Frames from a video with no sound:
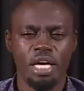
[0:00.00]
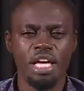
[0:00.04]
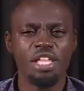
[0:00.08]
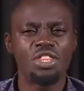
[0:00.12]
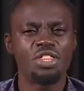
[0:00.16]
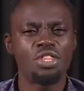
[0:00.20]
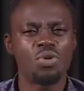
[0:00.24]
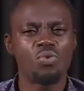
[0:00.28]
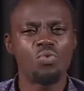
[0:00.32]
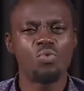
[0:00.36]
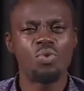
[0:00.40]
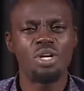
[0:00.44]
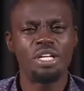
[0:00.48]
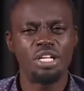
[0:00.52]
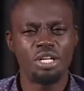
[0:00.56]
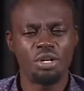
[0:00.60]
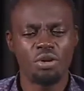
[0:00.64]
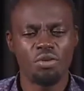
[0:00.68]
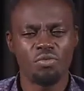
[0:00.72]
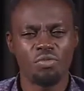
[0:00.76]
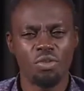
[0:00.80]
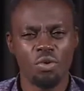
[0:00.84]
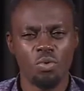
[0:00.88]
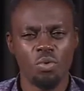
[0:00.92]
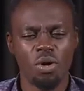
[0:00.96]
in the
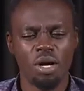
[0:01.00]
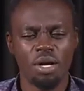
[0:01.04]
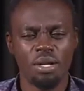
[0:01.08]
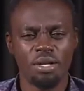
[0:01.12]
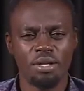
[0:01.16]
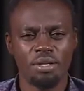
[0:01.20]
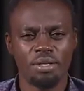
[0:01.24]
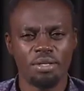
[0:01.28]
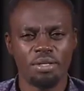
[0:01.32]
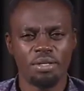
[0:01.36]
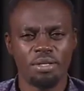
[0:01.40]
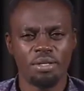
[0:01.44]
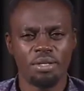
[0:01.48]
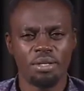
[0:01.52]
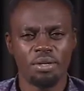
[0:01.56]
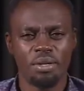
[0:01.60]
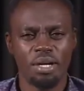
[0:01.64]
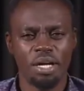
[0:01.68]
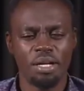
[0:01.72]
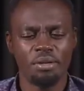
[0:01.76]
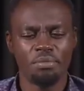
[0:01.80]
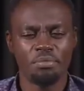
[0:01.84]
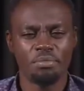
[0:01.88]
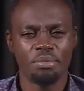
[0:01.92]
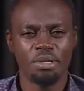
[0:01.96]
reading of the word,
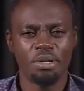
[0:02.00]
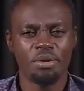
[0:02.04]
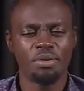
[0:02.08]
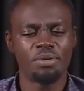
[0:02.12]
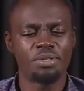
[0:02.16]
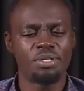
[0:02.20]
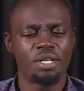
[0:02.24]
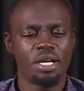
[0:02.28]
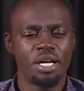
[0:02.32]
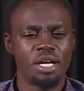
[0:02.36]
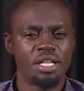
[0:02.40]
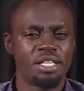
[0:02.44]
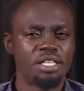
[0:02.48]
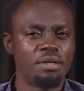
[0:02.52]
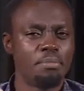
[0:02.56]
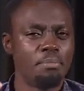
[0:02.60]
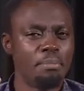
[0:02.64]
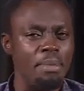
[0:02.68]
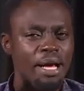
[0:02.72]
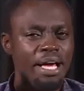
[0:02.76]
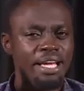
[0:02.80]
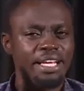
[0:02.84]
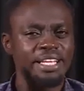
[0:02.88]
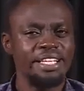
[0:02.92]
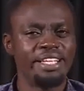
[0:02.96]
all right? Because the
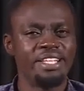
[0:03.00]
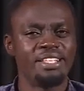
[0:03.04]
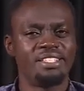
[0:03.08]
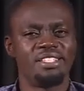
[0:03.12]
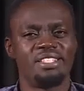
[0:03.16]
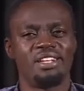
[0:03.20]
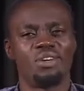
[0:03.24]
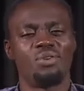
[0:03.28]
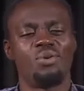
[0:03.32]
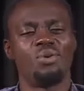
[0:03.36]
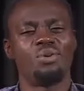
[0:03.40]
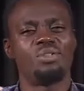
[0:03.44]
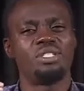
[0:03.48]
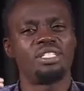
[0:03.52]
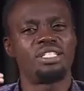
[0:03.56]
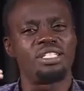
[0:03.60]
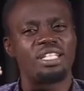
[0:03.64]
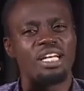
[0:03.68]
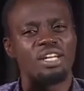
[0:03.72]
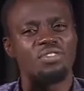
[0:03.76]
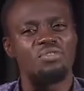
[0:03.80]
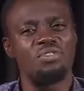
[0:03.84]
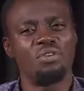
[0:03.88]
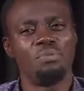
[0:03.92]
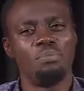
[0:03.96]
mind needs a
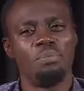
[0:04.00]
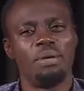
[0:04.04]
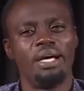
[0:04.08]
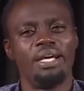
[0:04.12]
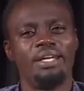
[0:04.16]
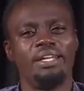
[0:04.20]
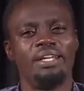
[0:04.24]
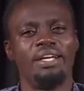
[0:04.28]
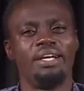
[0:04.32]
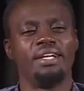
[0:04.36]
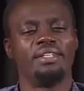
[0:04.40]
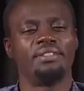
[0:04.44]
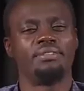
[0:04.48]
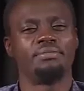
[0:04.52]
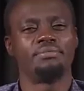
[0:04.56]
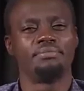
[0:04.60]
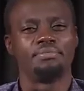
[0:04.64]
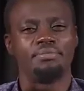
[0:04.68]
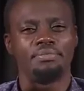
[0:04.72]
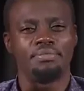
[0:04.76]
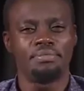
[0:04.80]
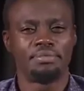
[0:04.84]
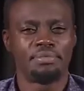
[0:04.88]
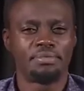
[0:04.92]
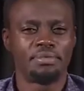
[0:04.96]
constant reminder
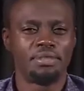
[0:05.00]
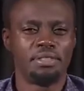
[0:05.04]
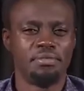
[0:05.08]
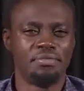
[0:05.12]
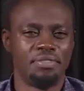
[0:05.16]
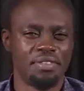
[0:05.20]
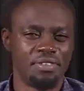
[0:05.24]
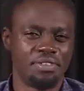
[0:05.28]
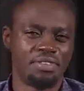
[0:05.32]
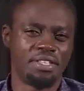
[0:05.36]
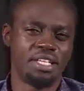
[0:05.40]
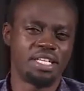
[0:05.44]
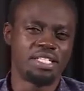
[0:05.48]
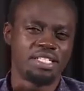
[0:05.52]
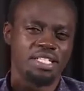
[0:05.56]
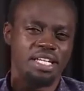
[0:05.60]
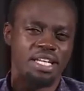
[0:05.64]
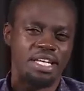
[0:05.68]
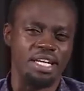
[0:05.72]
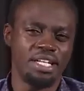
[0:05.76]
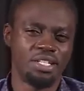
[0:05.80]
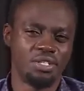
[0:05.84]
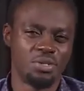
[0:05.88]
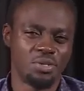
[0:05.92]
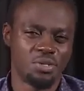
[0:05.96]
of the things
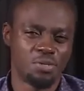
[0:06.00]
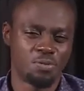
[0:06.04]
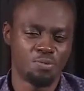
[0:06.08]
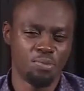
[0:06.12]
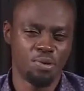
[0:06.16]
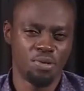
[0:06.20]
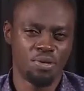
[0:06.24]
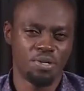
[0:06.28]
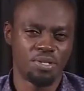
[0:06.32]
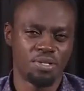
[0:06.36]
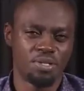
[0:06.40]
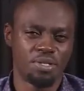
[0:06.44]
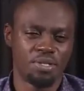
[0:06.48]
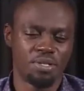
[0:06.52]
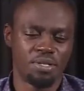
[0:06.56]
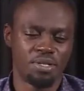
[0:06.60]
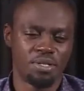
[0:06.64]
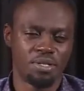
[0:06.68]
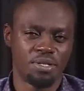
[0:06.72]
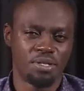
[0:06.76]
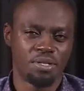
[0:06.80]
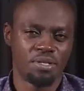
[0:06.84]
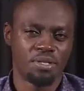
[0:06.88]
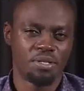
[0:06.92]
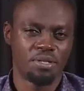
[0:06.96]
that are in your spirit.
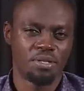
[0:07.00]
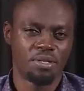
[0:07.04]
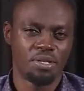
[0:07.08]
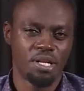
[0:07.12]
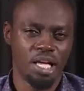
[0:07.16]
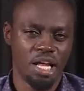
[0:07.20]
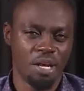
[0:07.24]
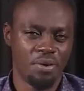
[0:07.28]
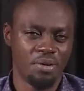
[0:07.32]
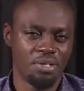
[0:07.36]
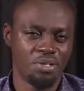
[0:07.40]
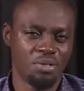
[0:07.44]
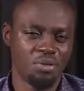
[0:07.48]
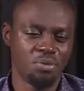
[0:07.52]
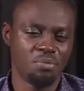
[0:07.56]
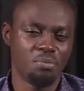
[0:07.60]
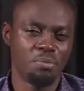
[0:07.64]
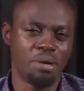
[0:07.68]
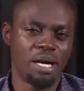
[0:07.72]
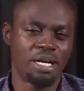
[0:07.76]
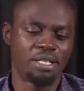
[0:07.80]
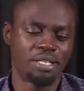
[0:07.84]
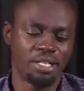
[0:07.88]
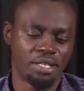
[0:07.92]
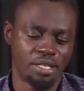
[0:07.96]
And I want you to
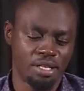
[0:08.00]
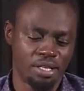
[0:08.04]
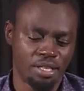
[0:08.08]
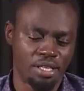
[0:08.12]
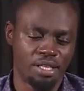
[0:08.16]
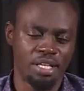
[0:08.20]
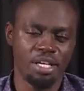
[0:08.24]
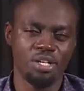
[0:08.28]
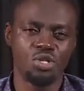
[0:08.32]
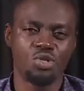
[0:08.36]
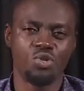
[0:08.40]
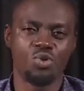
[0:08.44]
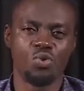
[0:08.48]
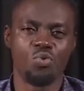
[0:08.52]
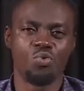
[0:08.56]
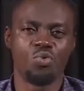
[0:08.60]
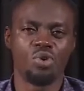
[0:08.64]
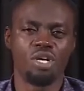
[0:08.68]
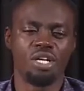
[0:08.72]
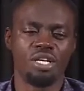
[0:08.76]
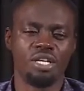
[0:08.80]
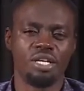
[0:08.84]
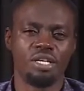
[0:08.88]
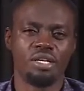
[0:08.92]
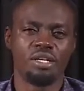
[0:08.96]
mark that the things you
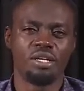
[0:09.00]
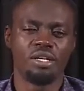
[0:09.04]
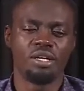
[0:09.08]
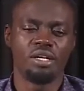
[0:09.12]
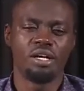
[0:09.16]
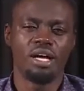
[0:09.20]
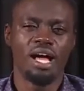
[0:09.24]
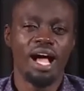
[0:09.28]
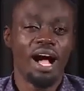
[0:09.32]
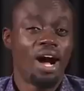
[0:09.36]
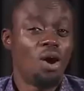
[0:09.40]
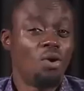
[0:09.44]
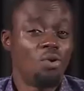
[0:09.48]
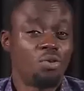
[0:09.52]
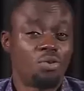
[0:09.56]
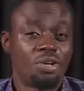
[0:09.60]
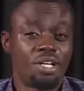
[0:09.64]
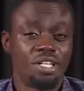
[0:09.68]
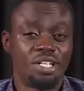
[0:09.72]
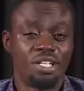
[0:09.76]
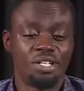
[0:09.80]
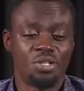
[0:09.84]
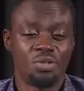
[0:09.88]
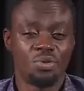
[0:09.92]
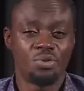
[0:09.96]
read are
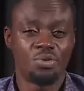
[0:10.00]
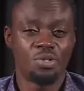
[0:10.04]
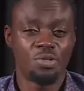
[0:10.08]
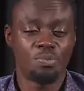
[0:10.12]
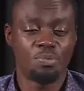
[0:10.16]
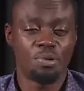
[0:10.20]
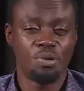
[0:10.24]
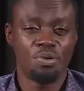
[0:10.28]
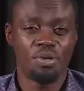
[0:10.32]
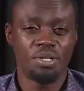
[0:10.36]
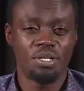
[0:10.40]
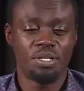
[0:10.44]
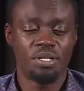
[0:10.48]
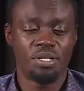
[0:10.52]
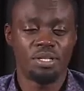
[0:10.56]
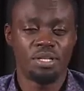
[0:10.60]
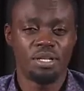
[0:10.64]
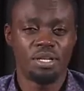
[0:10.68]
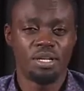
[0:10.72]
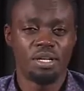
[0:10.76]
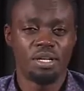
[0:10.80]
already in your spirit.